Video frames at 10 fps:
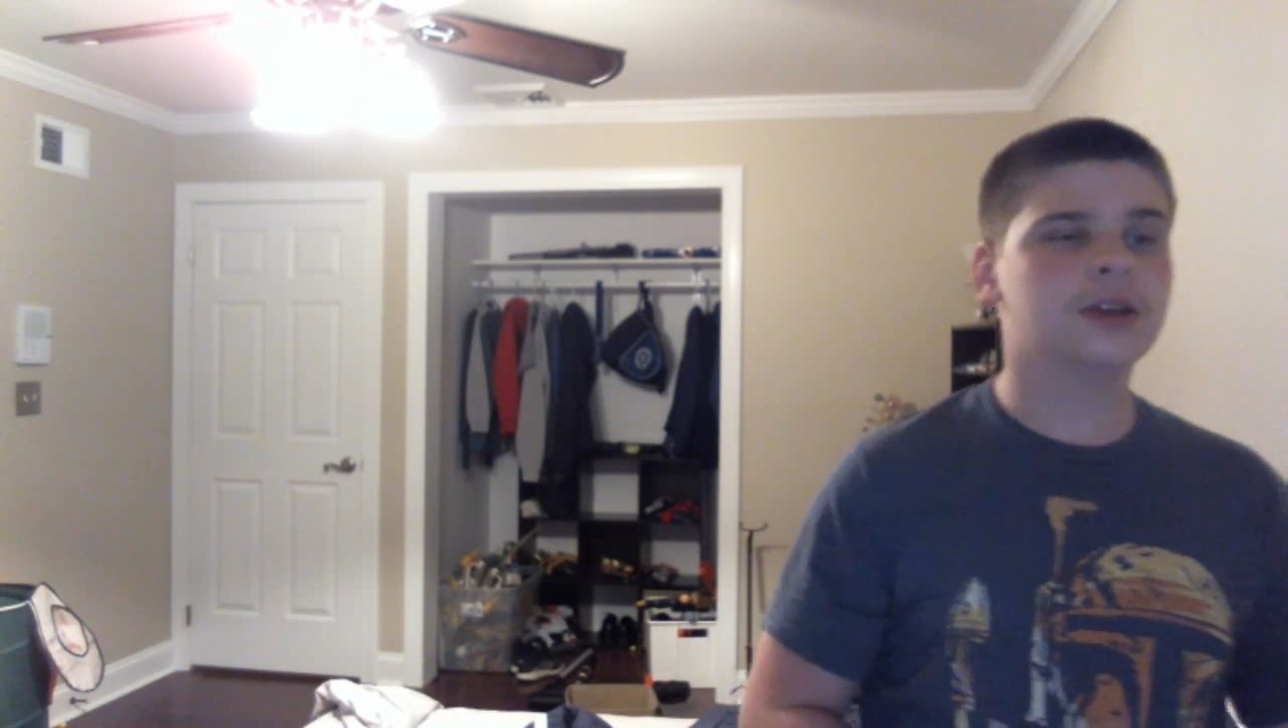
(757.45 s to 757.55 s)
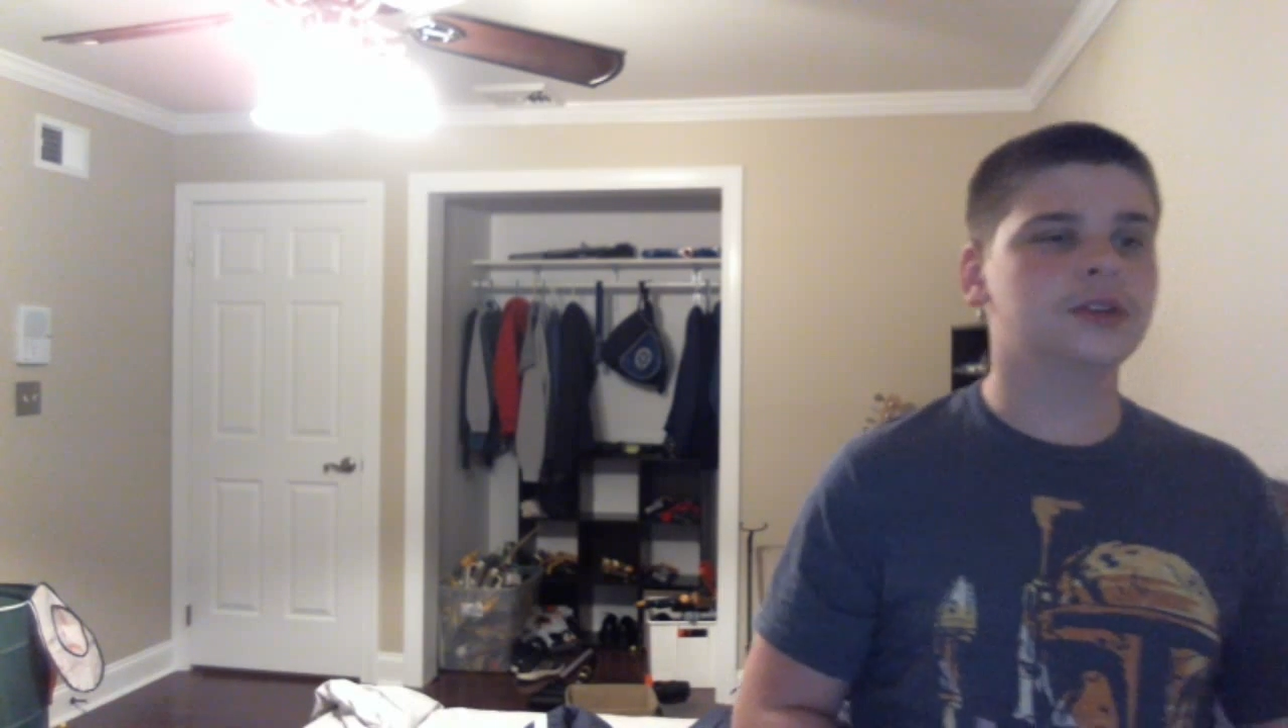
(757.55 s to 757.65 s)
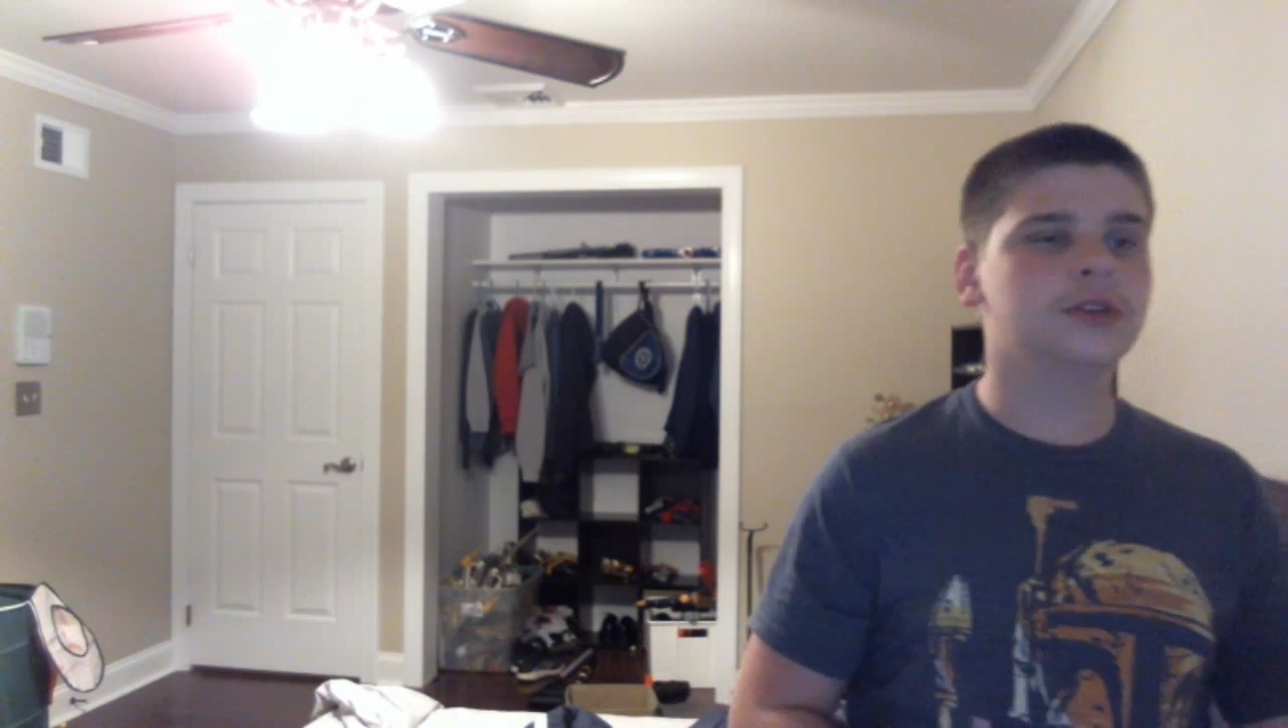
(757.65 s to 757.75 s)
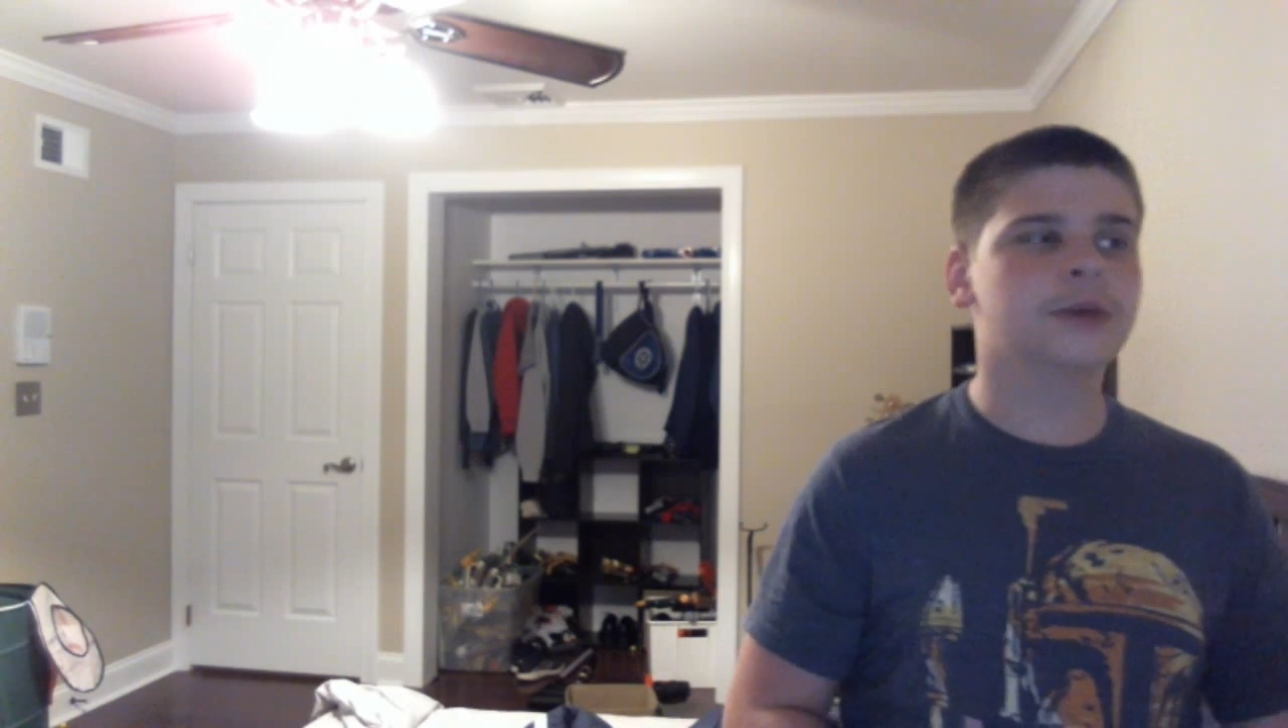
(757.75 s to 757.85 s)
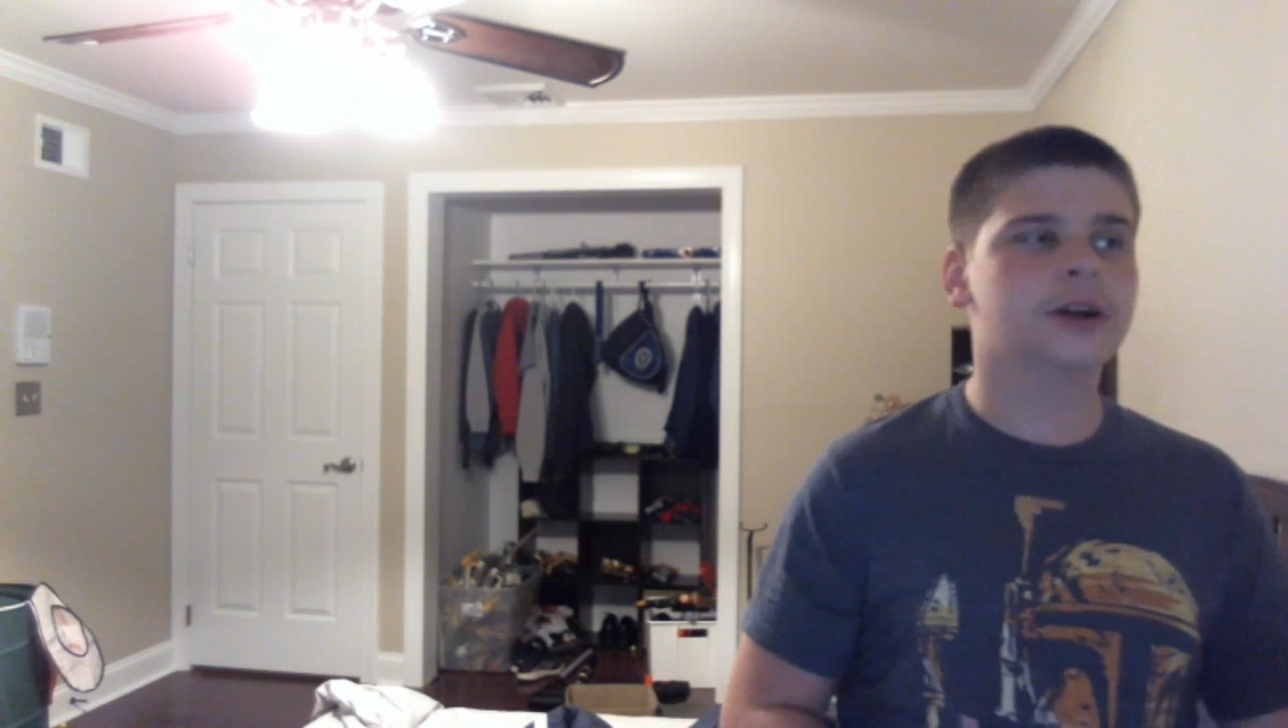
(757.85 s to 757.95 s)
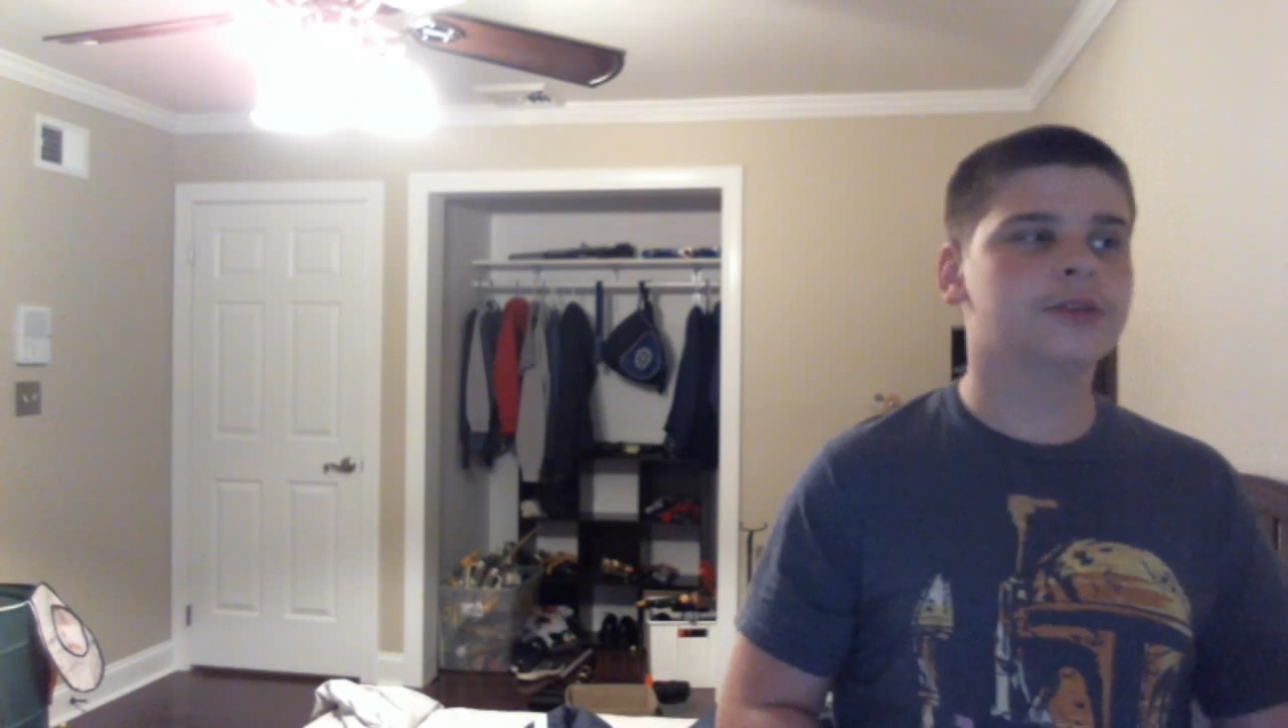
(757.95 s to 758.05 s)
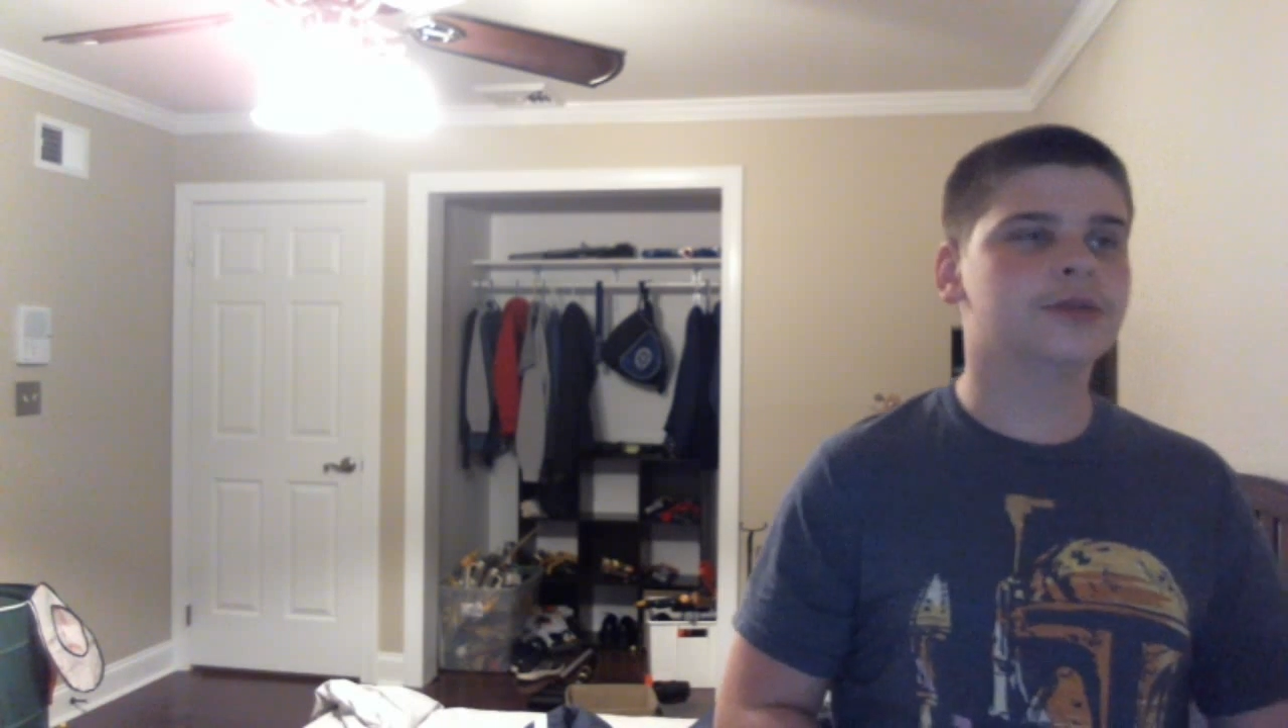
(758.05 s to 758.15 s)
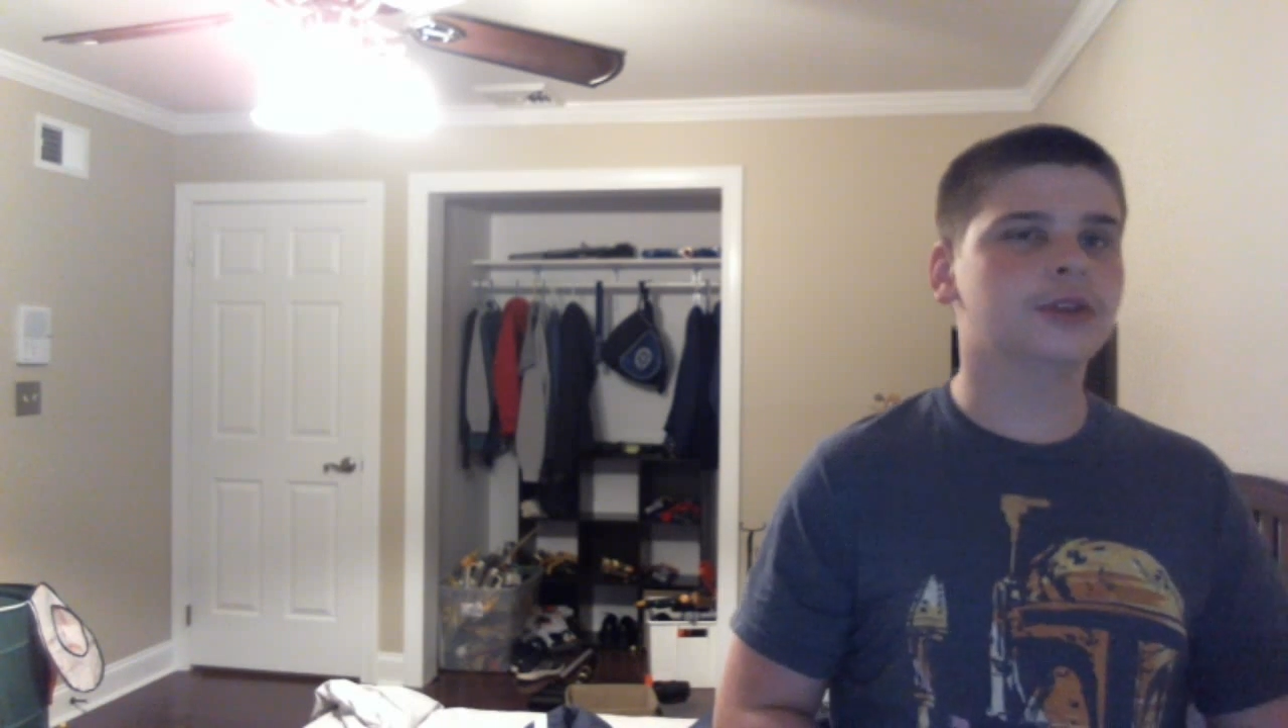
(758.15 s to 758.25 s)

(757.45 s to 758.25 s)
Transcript: you might have